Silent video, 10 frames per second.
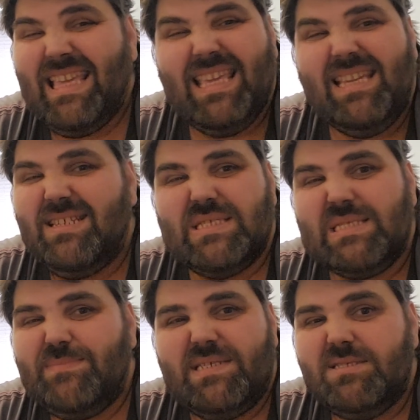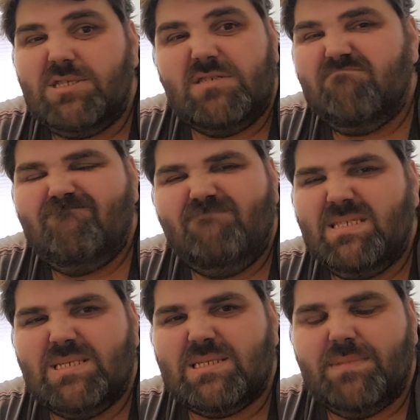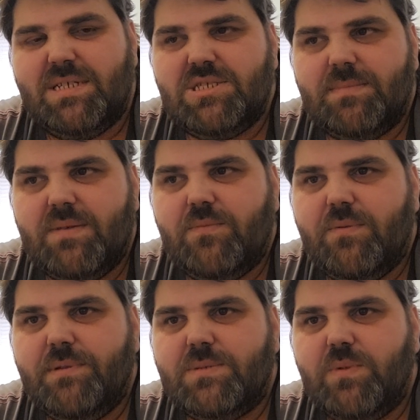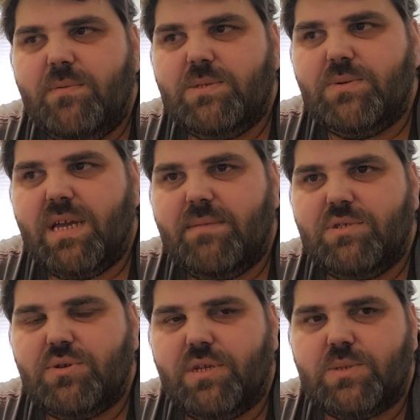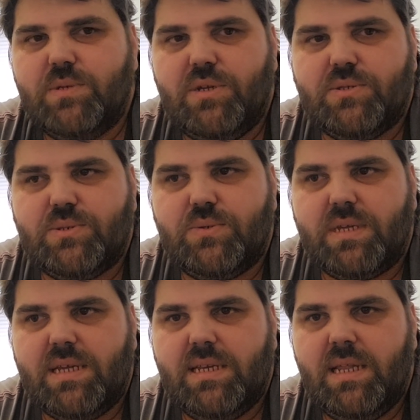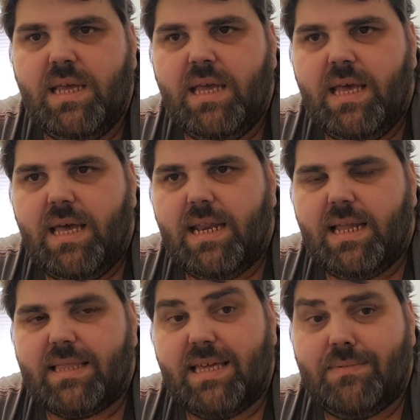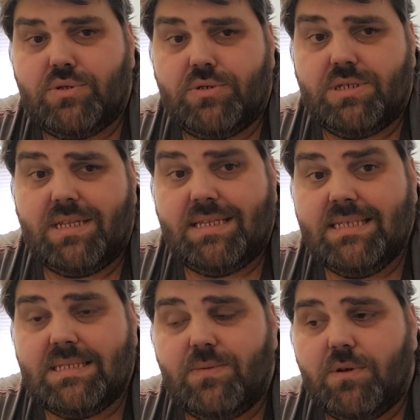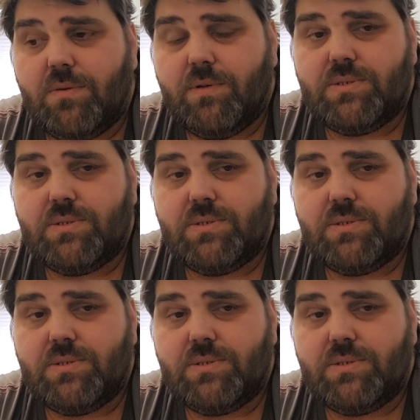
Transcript: Yeah, not so much. Not so much. I mean, when we talk animatronics, we're not talking like the animatronics you get at Disney World.